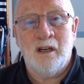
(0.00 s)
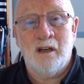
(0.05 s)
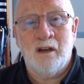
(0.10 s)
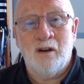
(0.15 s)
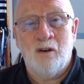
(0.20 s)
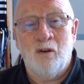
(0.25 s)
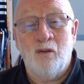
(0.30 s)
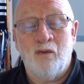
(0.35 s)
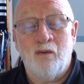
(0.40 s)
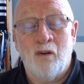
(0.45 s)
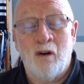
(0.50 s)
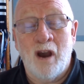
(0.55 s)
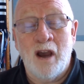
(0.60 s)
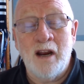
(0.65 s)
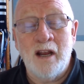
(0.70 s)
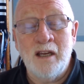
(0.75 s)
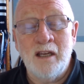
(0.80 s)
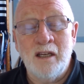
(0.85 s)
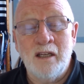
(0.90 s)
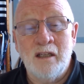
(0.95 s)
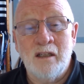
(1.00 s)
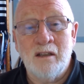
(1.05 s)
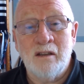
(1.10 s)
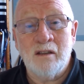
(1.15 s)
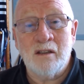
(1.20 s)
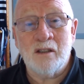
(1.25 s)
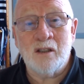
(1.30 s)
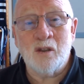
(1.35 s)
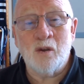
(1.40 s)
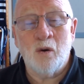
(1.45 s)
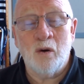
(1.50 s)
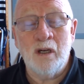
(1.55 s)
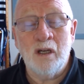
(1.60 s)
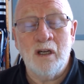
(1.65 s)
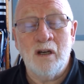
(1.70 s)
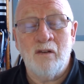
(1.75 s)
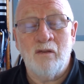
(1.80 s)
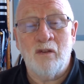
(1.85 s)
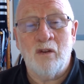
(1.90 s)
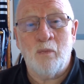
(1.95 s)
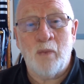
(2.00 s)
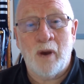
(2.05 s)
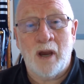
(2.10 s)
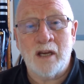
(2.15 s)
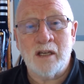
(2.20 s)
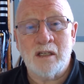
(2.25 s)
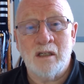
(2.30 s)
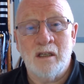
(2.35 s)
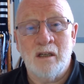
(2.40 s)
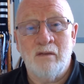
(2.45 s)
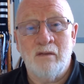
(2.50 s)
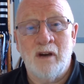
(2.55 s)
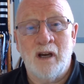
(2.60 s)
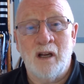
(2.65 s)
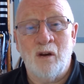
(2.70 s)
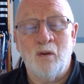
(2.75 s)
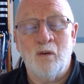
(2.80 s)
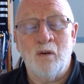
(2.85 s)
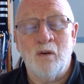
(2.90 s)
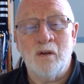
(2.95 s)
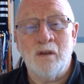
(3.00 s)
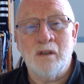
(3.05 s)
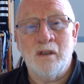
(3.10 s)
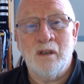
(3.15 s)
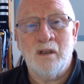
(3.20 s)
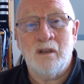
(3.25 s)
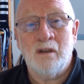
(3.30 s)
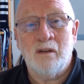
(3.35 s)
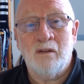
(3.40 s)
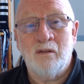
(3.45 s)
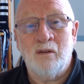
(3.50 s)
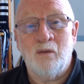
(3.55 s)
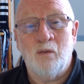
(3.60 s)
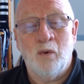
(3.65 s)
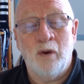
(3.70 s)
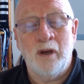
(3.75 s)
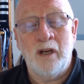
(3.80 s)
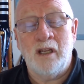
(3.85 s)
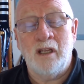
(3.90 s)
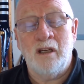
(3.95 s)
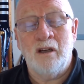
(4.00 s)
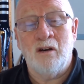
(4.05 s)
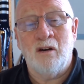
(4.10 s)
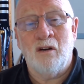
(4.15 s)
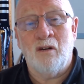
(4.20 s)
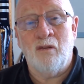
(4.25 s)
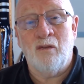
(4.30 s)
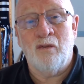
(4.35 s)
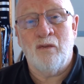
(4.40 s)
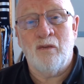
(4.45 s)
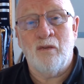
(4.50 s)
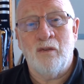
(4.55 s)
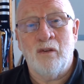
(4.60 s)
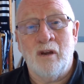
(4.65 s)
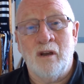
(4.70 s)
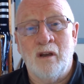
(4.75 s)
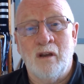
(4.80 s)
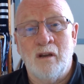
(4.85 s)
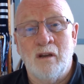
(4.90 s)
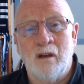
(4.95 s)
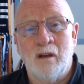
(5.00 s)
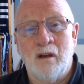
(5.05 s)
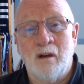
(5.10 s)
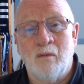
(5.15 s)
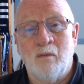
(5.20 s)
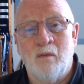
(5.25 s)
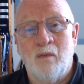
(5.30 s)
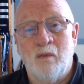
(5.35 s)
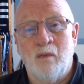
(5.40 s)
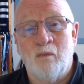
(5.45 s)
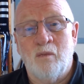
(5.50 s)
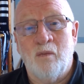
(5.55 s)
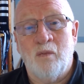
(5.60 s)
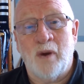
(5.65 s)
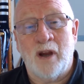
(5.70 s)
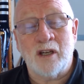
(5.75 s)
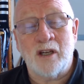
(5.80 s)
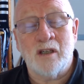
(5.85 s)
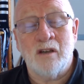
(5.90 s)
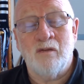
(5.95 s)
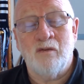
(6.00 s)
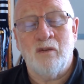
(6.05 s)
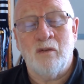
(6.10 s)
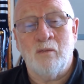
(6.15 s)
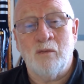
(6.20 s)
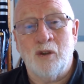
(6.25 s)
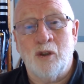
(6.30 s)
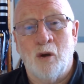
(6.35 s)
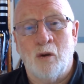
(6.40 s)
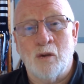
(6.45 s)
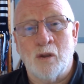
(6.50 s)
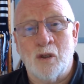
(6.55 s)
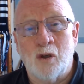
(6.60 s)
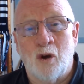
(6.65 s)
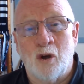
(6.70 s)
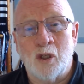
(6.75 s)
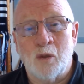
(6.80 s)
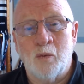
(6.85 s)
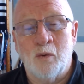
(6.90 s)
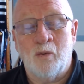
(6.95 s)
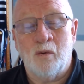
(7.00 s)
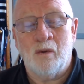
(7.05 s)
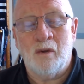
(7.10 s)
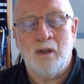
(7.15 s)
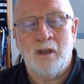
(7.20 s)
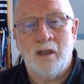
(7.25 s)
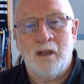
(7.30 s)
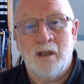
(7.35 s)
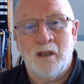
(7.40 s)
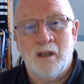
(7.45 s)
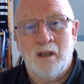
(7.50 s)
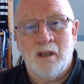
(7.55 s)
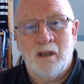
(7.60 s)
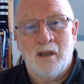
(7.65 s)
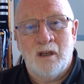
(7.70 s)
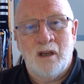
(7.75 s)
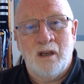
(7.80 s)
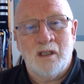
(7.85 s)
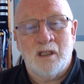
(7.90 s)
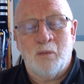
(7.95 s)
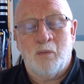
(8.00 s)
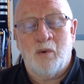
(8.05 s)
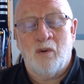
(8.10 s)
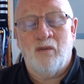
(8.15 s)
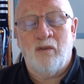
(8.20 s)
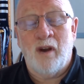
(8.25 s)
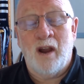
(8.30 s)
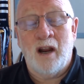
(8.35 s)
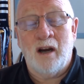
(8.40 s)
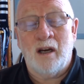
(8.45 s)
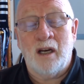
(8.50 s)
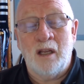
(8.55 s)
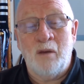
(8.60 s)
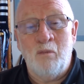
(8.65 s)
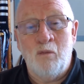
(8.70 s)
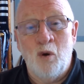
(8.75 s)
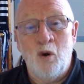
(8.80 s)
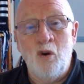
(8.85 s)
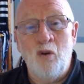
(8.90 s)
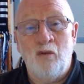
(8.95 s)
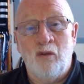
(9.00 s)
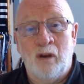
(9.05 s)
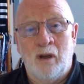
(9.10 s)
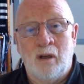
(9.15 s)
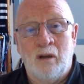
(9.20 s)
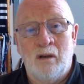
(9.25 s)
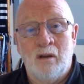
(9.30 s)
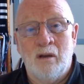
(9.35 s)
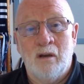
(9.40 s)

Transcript: Good Friday, the story of the Passion of our Lord, the reading of the Passion from John's Gospel, is a profoundly moving